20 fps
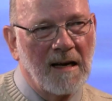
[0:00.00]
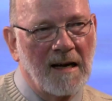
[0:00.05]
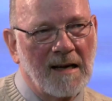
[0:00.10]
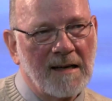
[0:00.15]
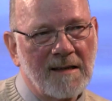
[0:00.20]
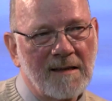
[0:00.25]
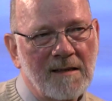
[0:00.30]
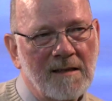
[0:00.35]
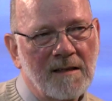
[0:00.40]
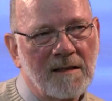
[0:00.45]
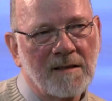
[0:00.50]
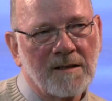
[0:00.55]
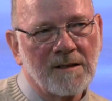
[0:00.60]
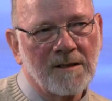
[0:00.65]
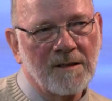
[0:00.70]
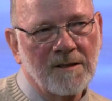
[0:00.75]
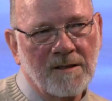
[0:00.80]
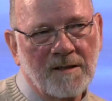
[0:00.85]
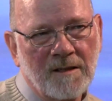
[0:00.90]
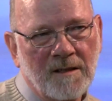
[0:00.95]
I think it
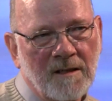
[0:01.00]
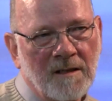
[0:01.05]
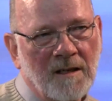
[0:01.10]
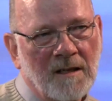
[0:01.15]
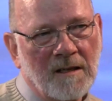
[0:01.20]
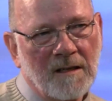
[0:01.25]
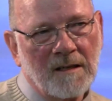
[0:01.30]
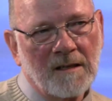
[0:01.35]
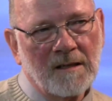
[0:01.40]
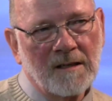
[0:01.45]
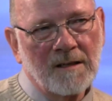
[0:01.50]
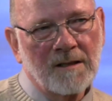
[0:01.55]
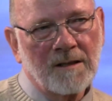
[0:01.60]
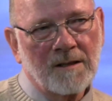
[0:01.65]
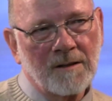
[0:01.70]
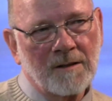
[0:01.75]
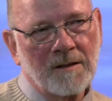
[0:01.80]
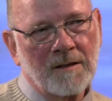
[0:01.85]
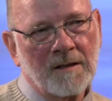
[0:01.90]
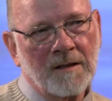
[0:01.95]

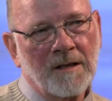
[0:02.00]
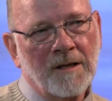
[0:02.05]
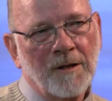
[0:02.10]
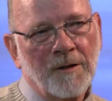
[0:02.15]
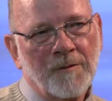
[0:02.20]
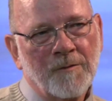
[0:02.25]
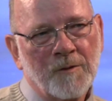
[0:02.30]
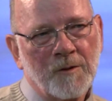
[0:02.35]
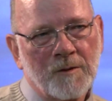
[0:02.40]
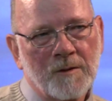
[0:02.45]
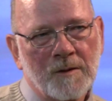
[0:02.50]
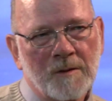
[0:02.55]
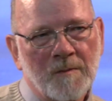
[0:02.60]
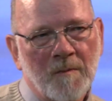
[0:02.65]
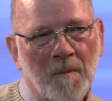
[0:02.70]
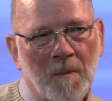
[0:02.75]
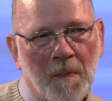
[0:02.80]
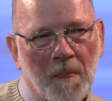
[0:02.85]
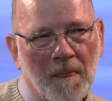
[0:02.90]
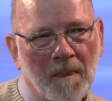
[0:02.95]
it gives
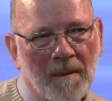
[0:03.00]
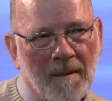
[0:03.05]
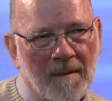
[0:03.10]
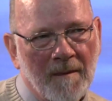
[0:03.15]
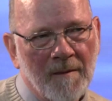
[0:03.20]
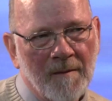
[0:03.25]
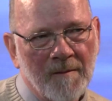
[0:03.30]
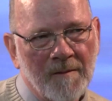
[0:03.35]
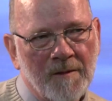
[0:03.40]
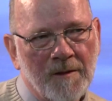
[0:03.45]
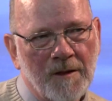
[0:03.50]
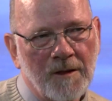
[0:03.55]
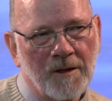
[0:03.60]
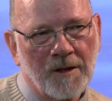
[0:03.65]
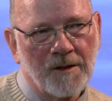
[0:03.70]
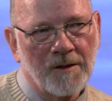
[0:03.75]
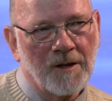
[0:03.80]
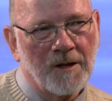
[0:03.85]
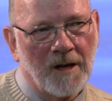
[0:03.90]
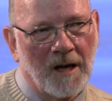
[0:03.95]

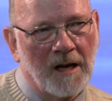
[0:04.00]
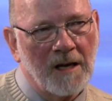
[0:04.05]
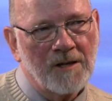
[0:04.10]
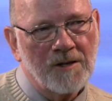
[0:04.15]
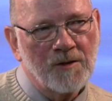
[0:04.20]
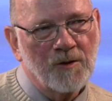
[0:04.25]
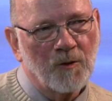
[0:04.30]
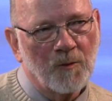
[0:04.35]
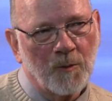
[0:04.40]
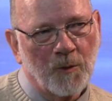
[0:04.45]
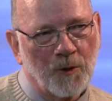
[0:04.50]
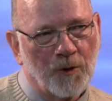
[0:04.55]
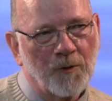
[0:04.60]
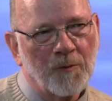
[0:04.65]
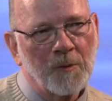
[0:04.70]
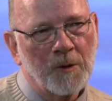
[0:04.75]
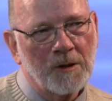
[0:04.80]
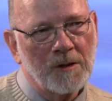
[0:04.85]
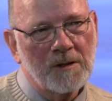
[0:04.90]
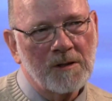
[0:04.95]
the the national
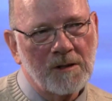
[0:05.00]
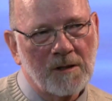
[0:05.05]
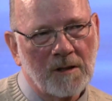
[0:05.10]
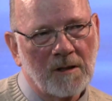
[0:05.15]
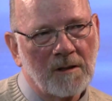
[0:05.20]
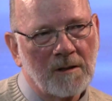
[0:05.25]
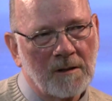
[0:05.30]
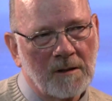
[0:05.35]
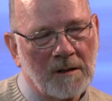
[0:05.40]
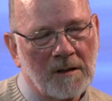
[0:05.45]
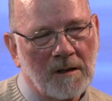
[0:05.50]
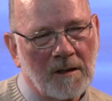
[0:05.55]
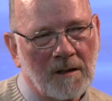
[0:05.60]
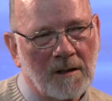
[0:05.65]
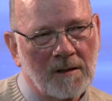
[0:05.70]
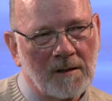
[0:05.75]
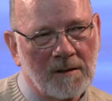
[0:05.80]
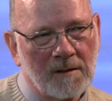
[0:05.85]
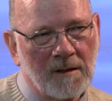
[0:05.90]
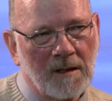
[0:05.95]
movements and
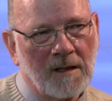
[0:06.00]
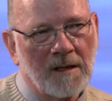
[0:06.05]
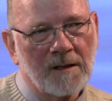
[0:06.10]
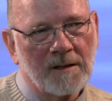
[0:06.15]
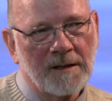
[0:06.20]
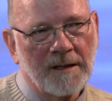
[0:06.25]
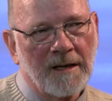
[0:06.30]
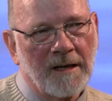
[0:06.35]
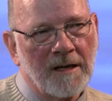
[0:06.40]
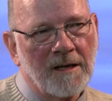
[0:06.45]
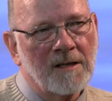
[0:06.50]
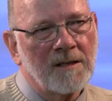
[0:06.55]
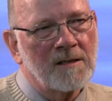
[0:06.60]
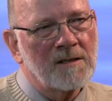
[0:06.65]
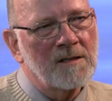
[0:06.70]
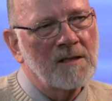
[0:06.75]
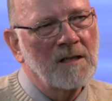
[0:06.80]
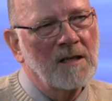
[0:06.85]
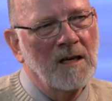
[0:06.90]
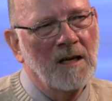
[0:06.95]
uh, and
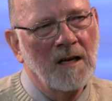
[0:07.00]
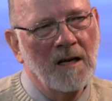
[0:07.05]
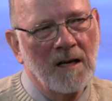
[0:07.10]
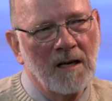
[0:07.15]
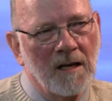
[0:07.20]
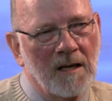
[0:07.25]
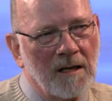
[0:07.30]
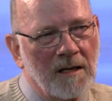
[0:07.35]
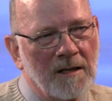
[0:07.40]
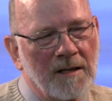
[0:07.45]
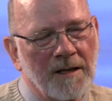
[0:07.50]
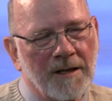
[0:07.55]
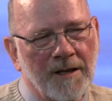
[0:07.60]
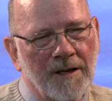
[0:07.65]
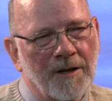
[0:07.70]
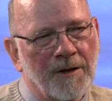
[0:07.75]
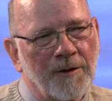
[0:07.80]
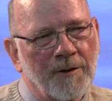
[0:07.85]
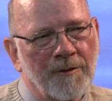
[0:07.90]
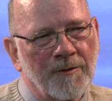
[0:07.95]
gains
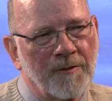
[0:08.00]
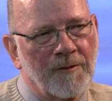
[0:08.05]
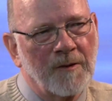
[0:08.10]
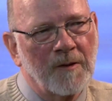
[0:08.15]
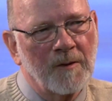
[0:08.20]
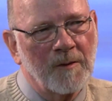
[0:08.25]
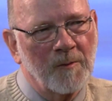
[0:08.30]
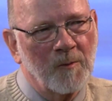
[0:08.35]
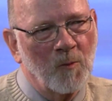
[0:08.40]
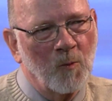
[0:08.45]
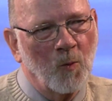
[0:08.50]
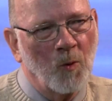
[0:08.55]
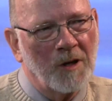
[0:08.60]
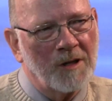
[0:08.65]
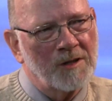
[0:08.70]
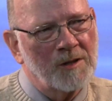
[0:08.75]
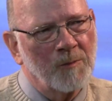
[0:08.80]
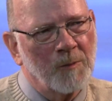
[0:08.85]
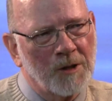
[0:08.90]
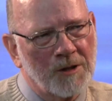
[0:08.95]
give
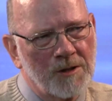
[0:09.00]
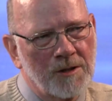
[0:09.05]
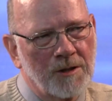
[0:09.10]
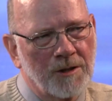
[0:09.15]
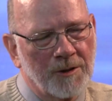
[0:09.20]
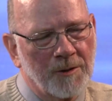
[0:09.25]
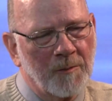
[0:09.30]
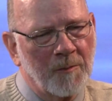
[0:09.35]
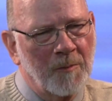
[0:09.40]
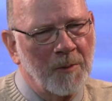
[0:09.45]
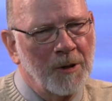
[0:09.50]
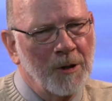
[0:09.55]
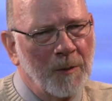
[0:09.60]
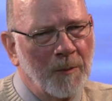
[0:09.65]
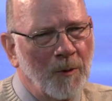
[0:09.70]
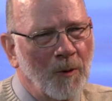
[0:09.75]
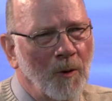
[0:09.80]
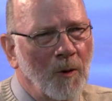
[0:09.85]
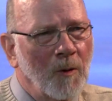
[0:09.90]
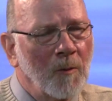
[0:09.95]
West Michigan
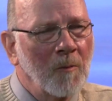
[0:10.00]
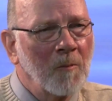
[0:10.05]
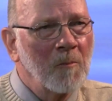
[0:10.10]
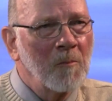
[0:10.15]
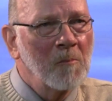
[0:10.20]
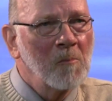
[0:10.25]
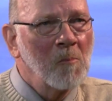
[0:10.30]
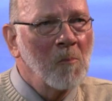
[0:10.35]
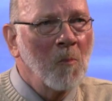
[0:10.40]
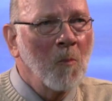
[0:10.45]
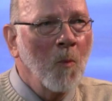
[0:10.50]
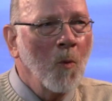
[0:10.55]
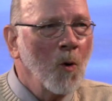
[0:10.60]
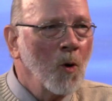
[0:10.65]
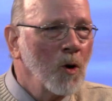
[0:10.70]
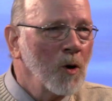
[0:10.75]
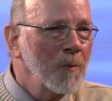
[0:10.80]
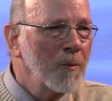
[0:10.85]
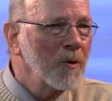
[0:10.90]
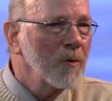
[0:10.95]
people
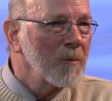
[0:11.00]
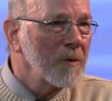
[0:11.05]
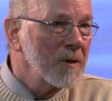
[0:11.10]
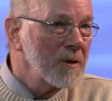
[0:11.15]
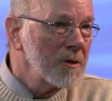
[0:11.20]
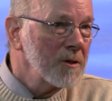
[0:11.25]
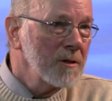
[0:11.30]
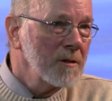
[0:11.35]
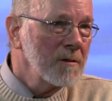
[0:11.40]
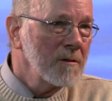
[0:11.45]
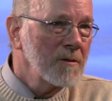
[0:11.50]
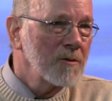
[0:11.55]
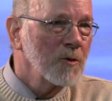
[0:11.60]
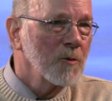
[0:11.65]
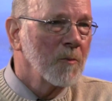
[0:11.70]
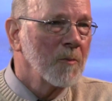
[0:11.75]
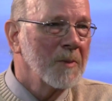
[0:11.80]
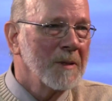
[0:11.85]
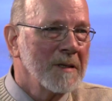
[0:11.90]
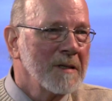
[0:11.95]
more permission to
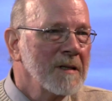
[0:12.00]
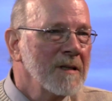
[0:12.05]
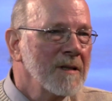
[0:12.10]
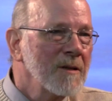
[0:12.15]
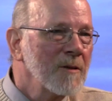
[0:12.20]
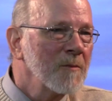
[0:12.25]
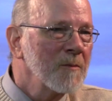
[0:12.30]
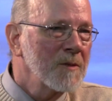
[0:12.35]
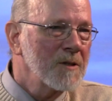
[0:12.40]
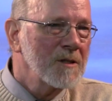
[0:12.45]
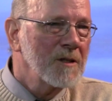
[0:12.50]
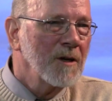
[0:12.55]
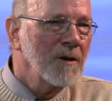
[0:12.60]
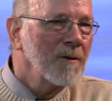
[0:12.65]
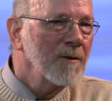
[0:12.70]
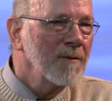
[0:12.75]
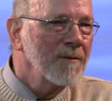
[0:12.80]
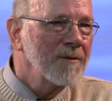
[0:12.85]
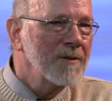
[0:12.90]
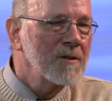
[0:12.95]
be
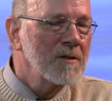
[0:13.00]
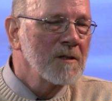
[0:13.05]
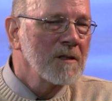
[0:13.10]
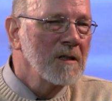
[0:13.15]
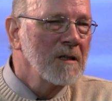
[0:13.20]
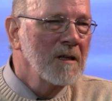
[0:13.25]
themselves,